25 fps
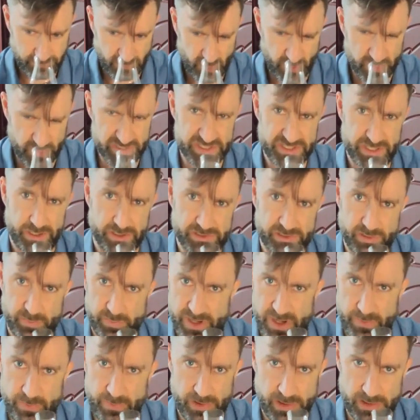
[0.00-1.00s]
Almost Dr.
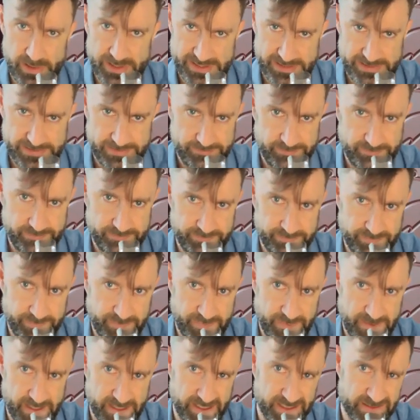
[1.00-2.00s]
Pepper,
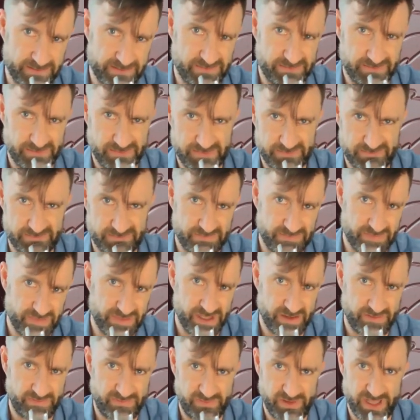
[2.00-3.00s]
like a
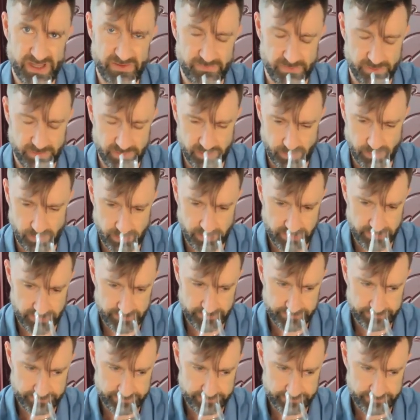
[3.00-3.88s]
flavored cola.